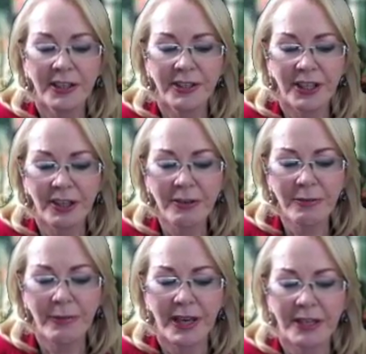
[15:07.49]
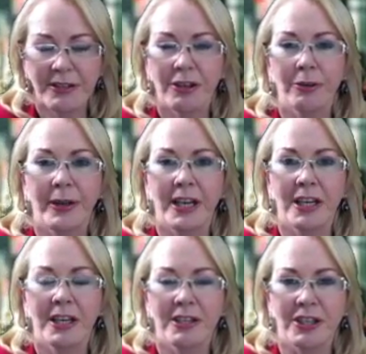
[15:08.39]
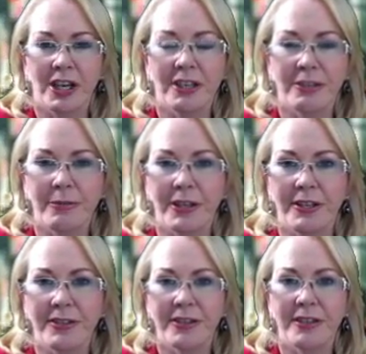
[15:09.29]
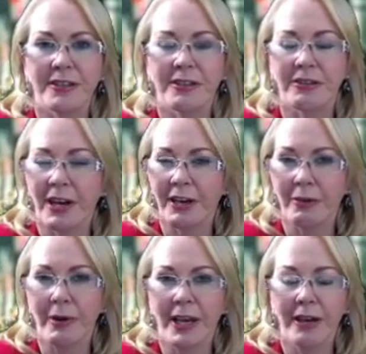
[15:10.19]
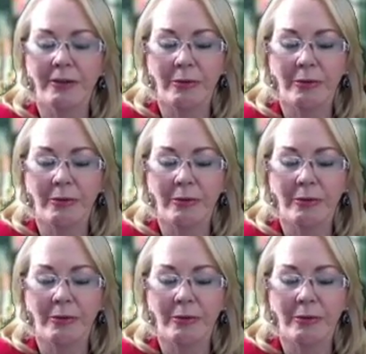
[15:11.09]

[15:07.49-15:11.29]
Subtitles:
don't make too many judgments straight away.